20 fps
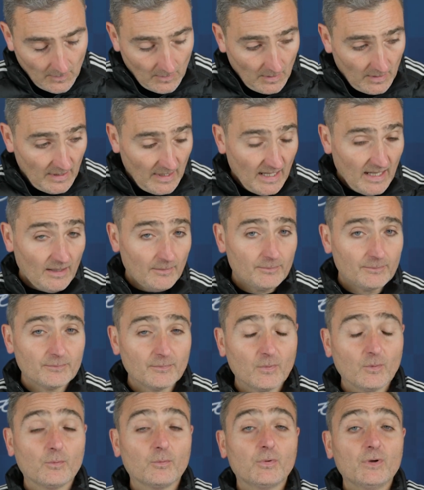Yeah,
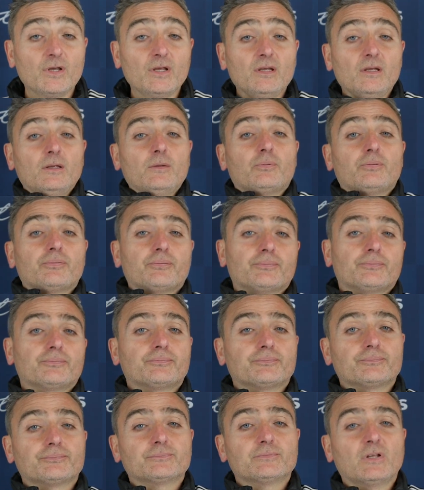we
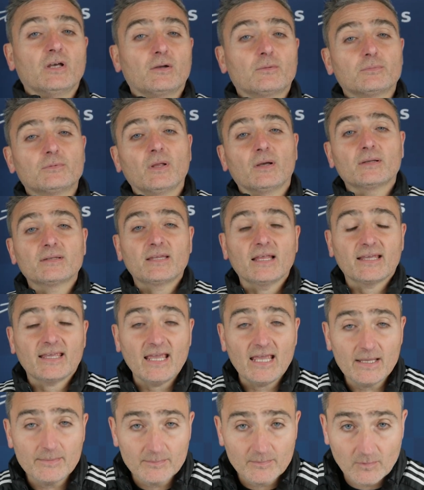the the, the
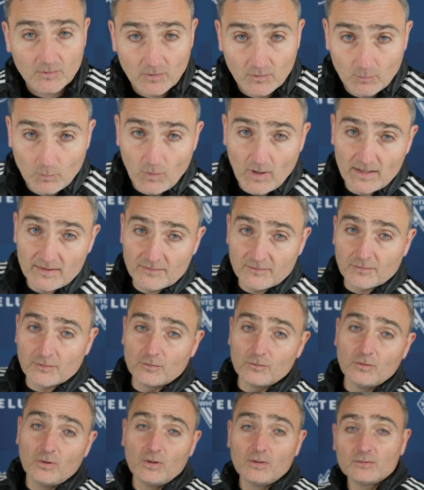game went
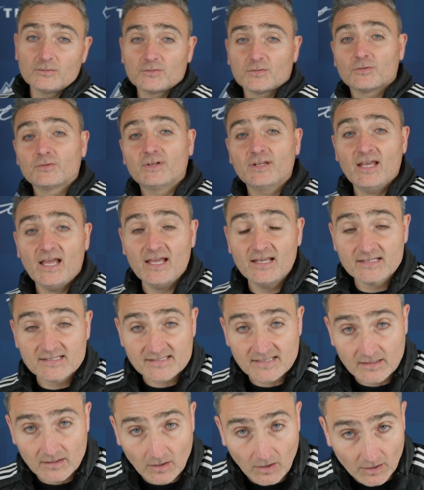through through the
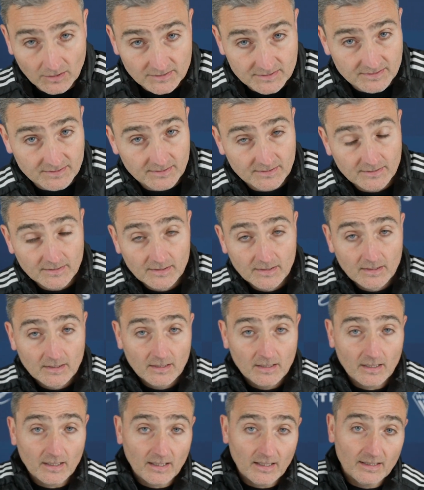eights a lot,
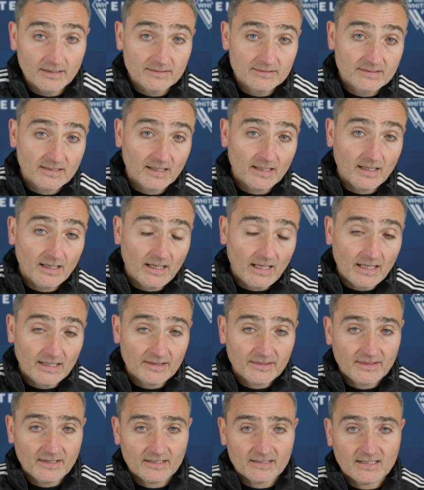and uh,
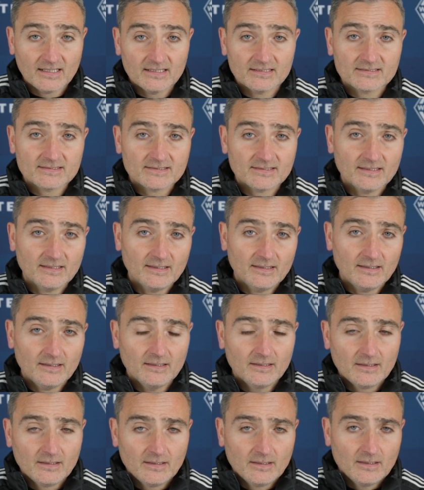I think that. Uh,
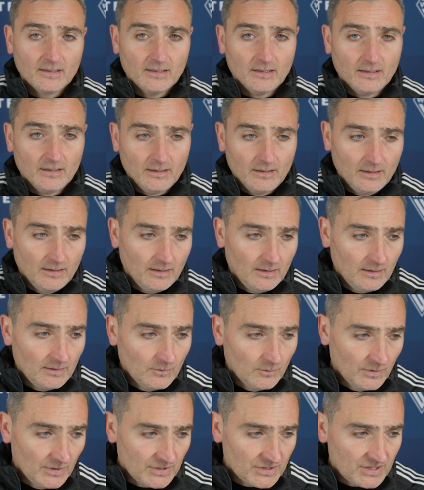uh,
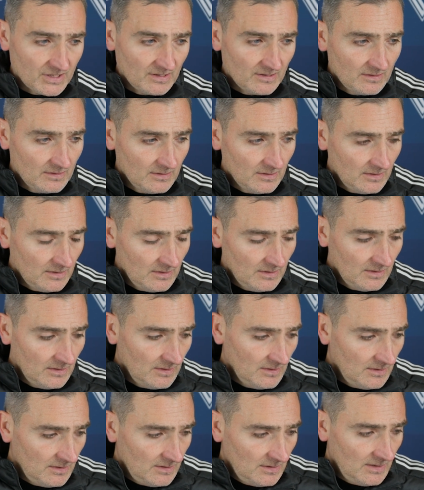Luis and
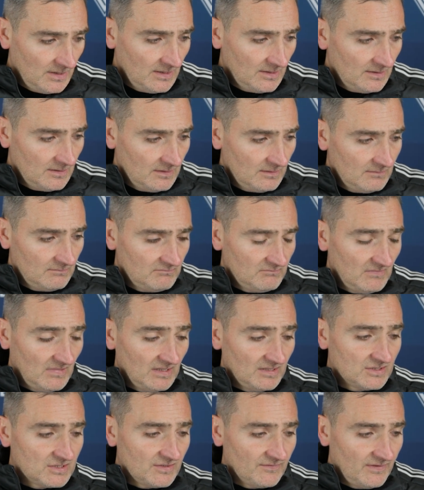uh, and
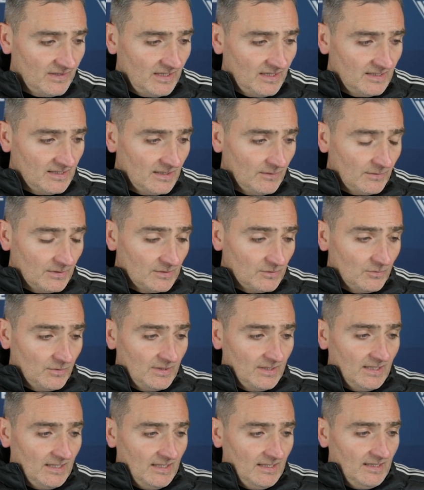and Javain, they were
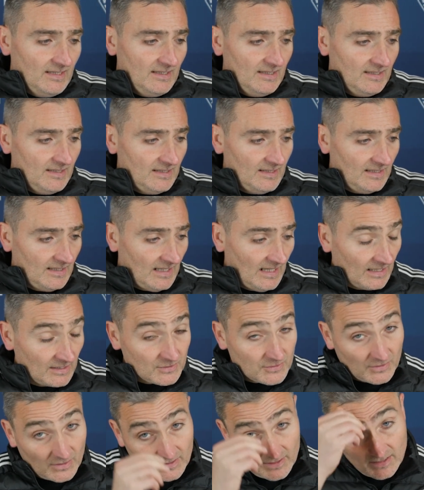doing a uh,
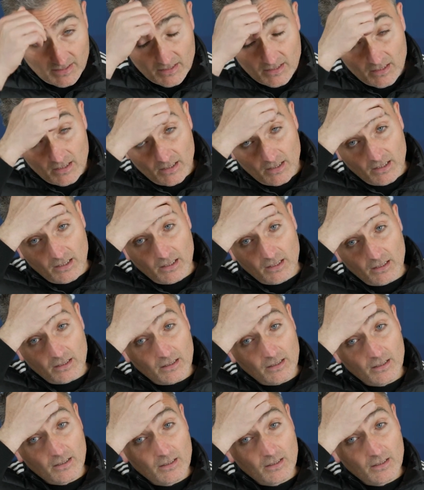actually uh,